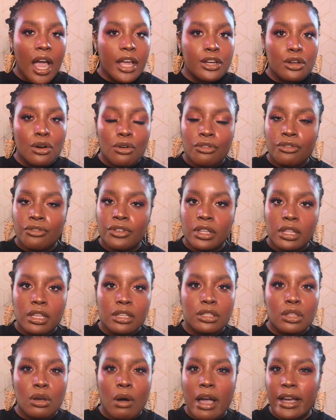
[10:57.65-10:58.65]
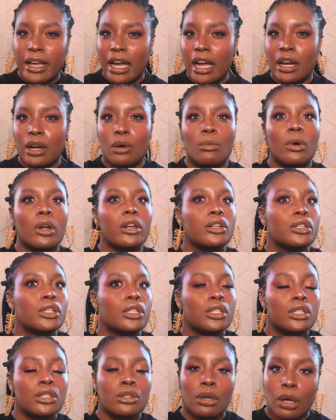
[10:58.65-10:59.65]
I don't feel as though I kind of want to
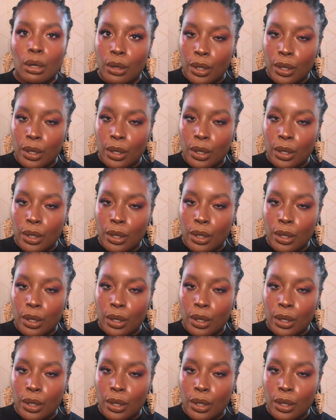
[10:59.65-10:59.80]
just